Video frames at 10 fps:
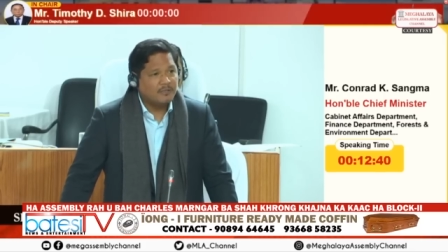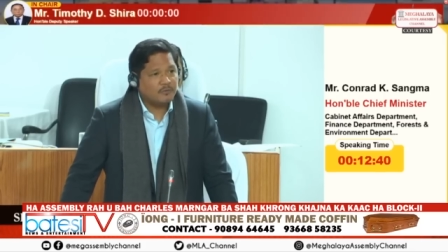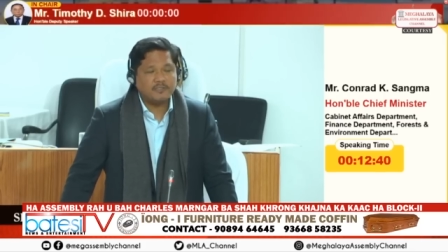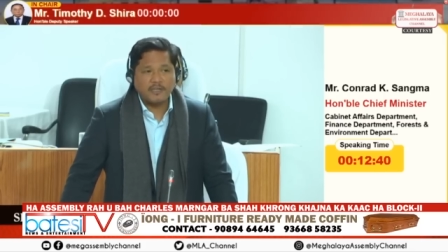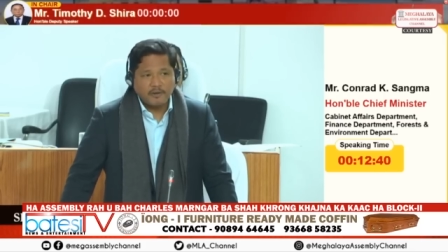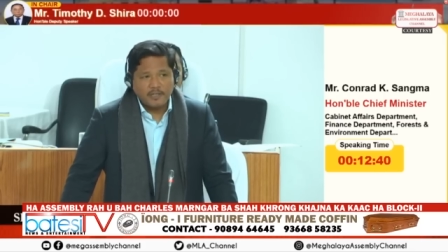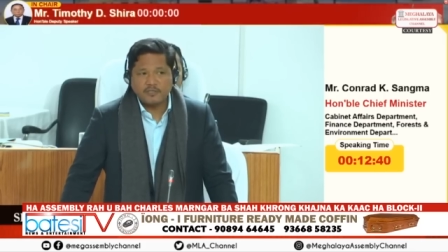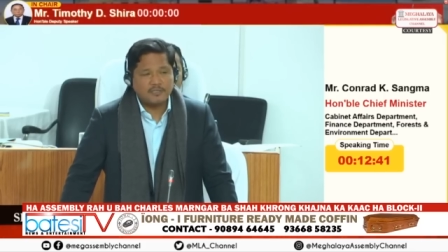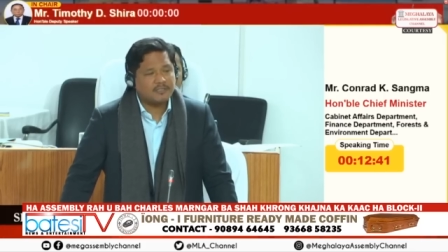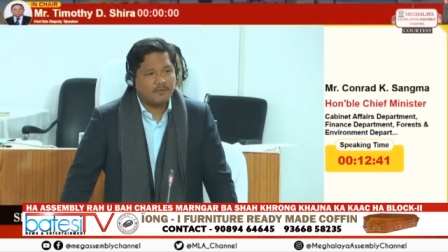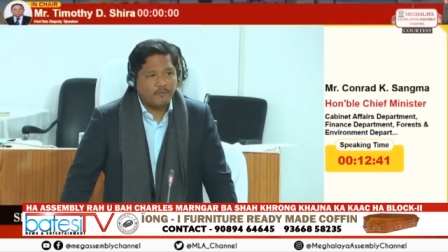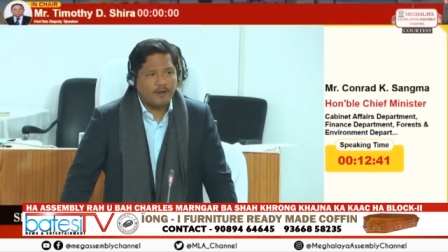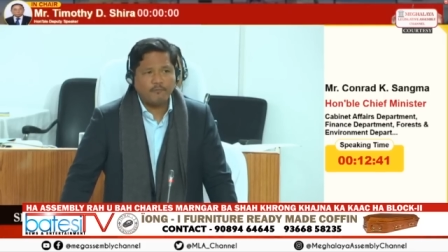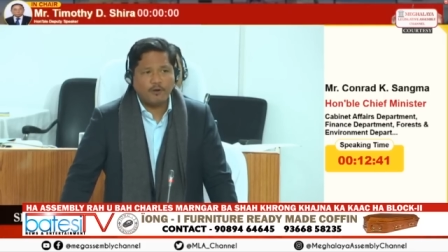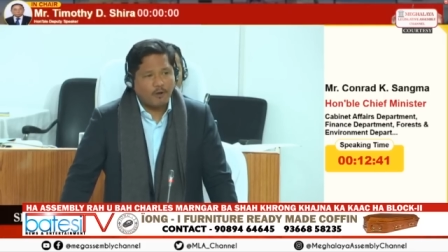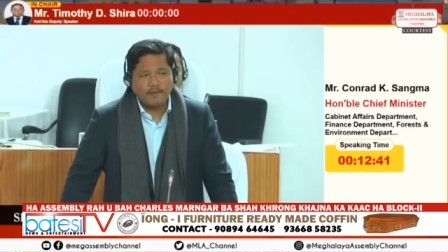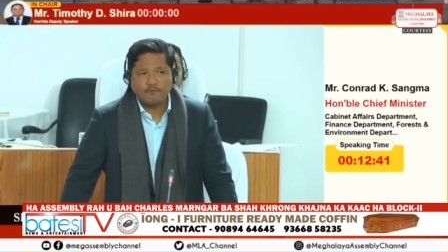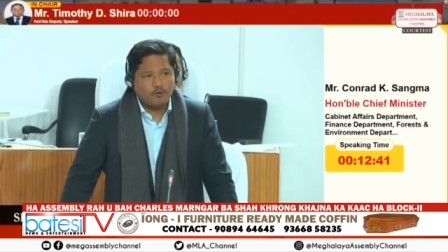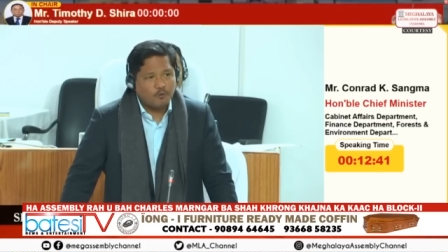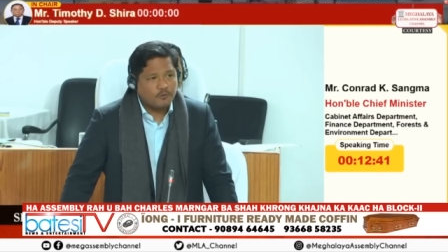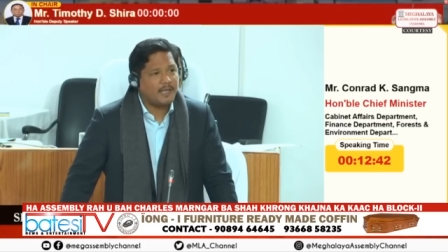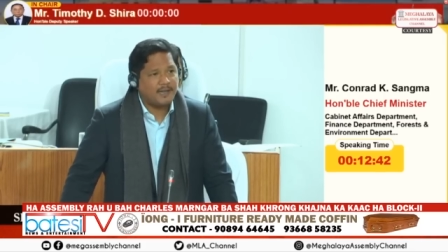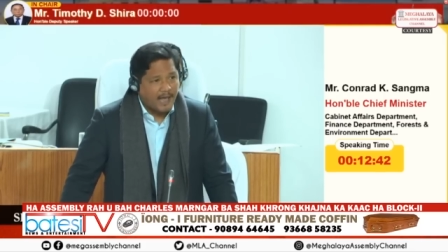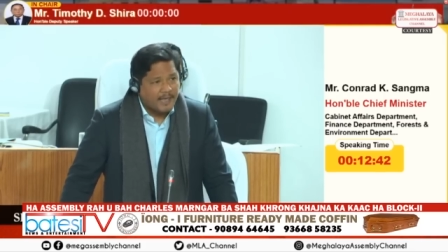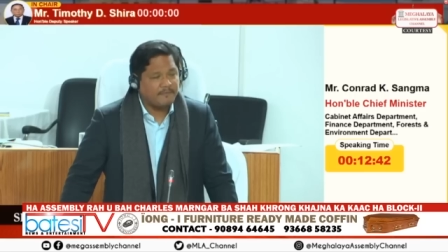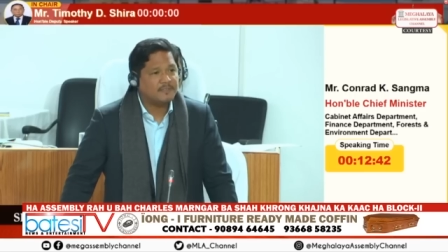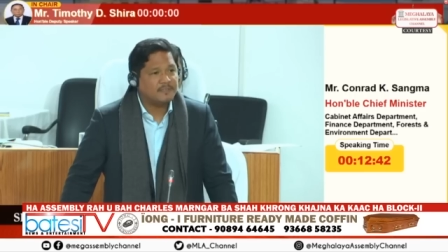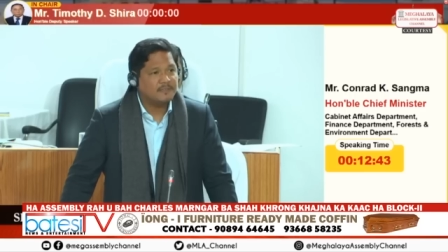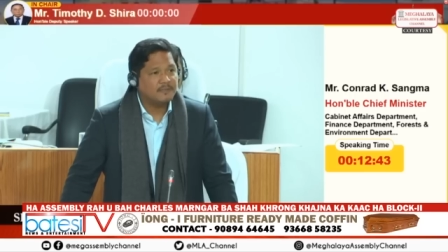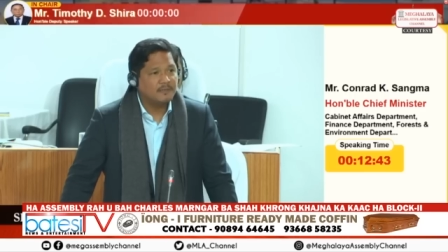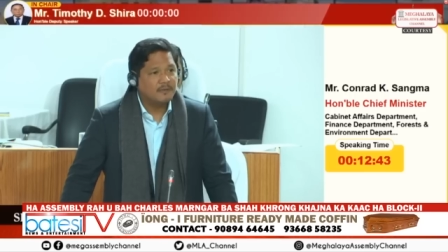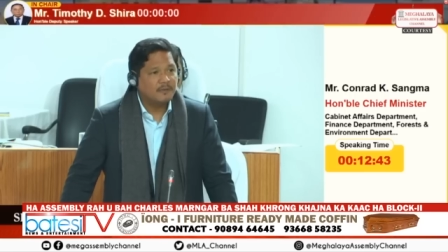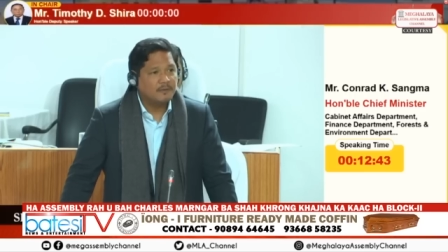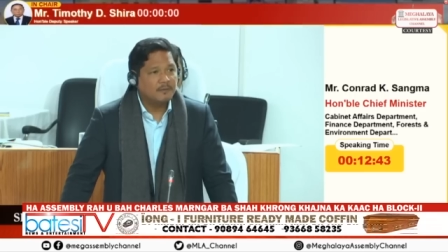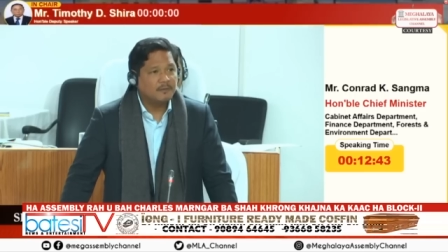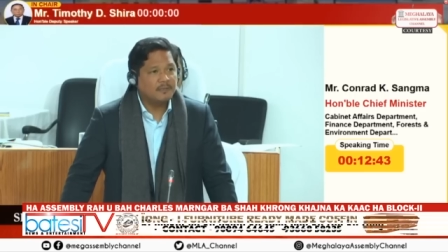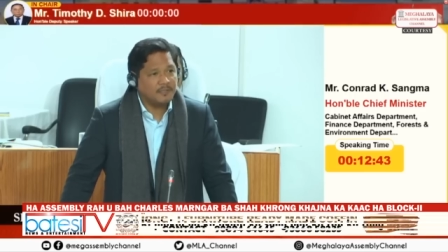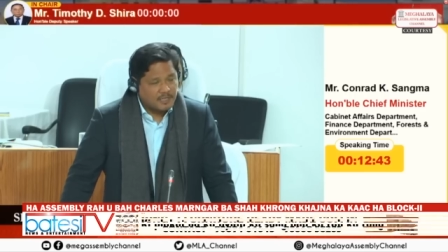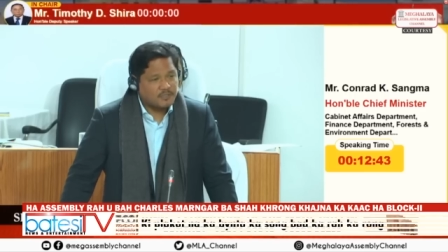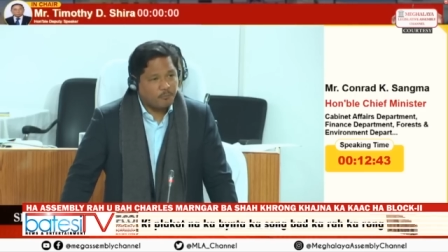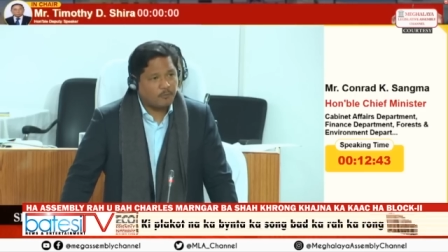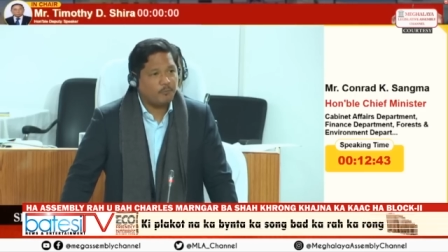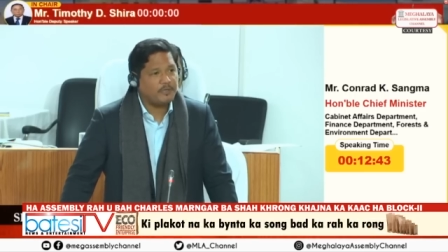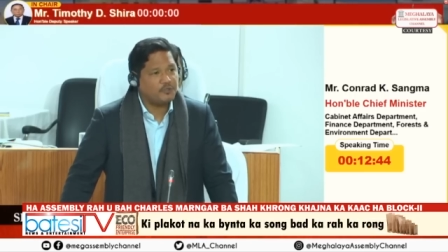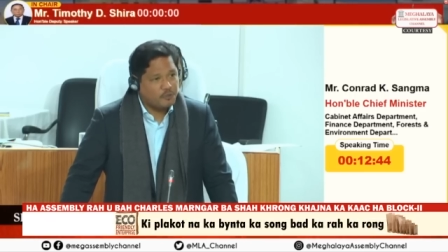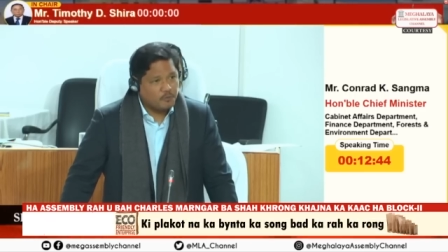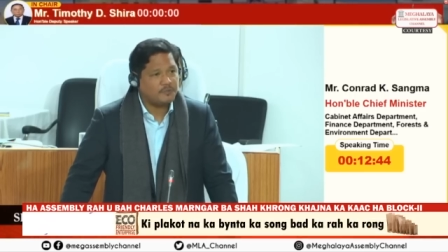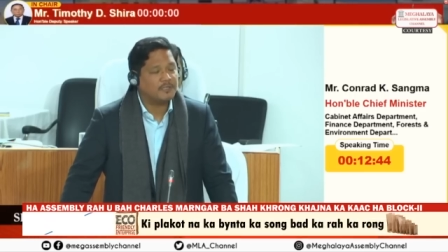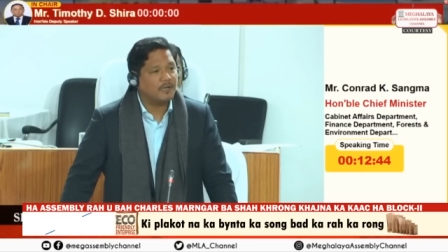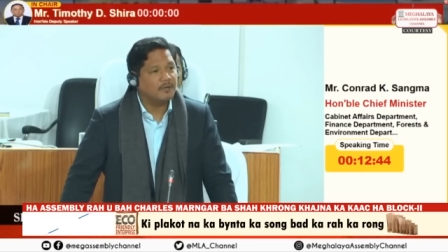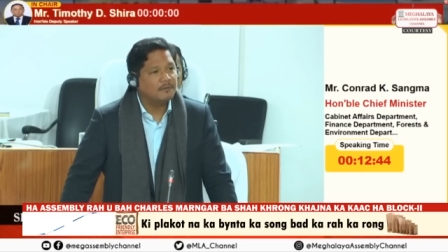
So the generations in front will not have to lose their lives. This is what we choose, sir.